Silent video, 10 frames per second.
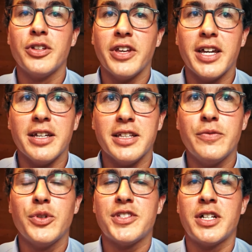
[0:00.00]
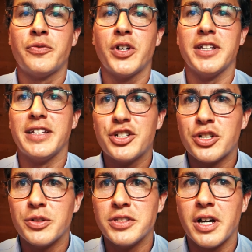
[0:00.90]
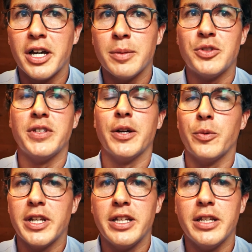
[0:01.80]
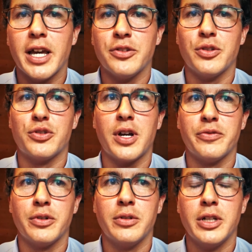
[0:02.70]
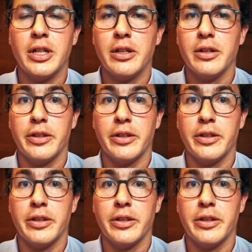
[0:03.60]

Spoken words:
On the day, give yourself additional time to get ready and to travel.